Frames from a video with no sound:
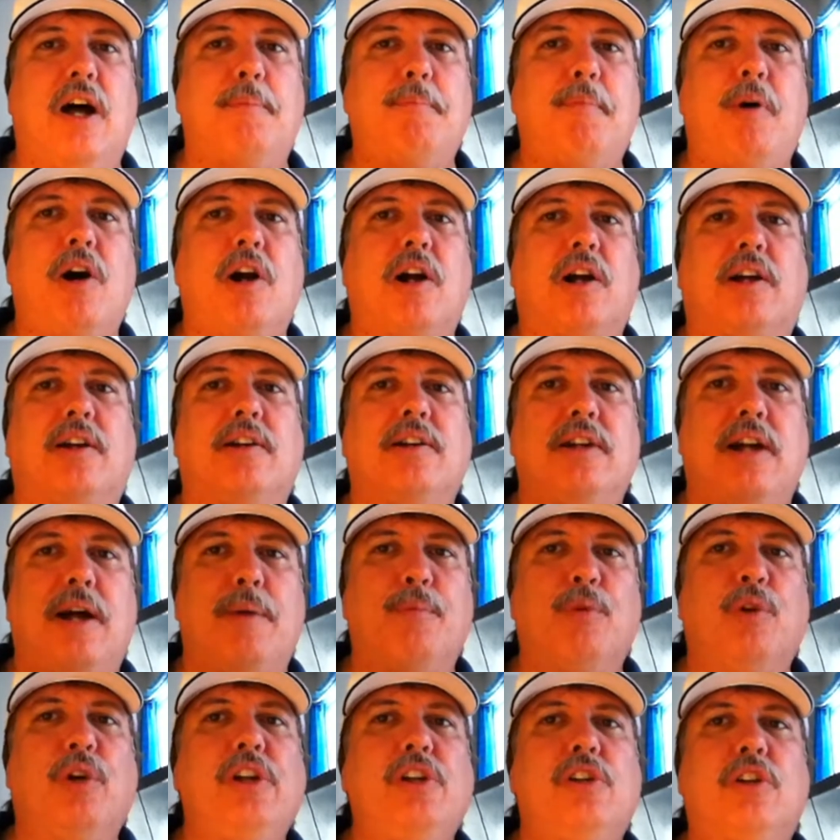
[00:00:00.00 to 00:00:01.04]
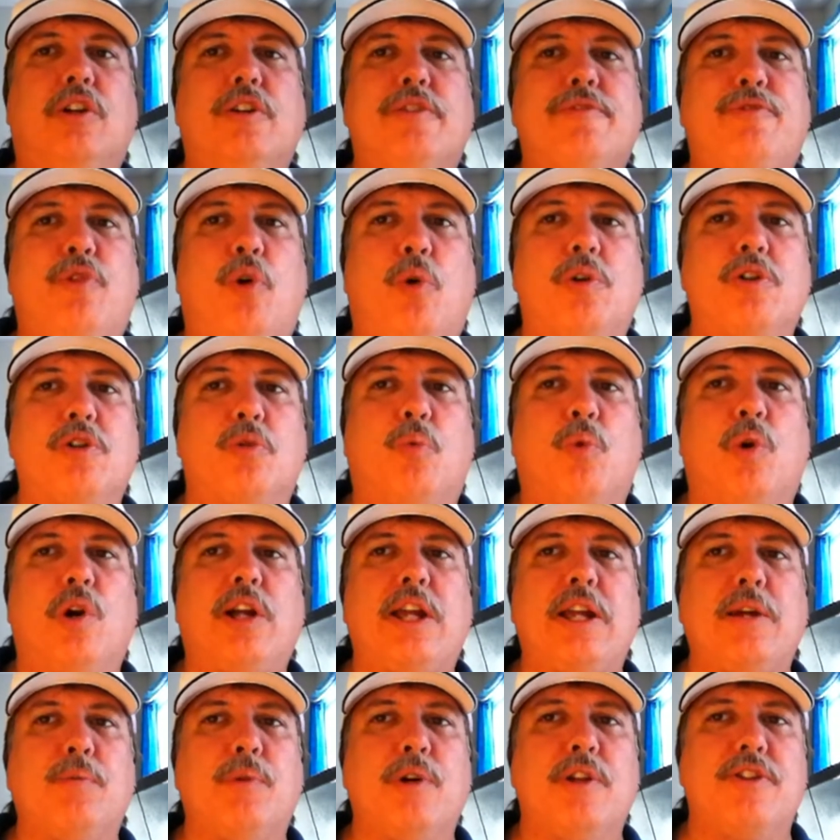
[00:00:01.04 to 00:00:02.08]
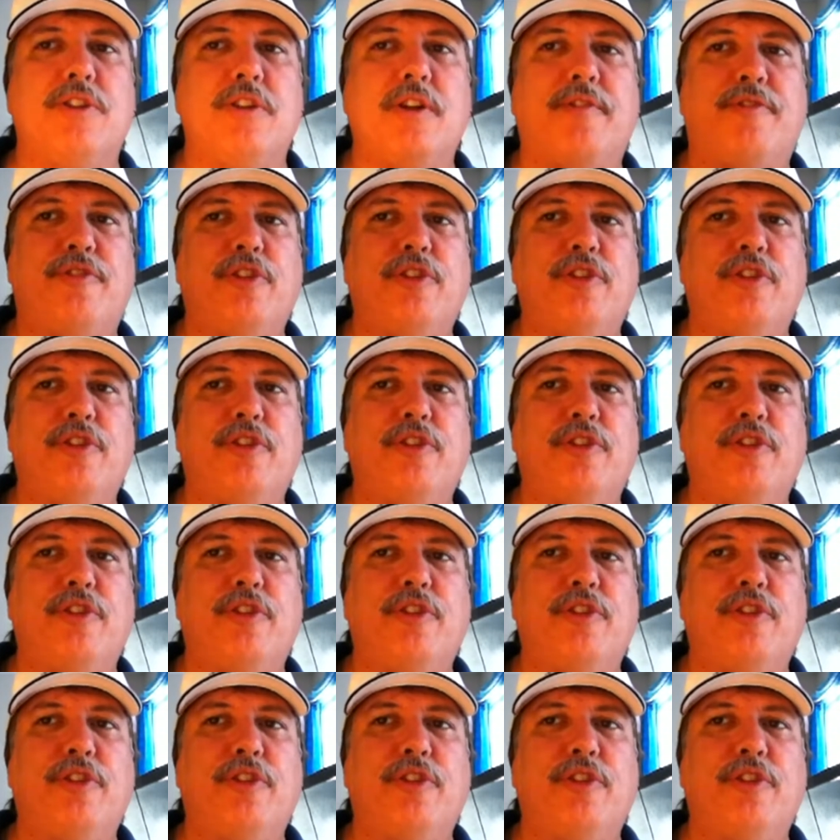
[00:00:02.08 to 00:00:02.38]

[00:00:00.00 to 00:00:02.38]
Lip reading: Mark, I'm really looking forward to working with you.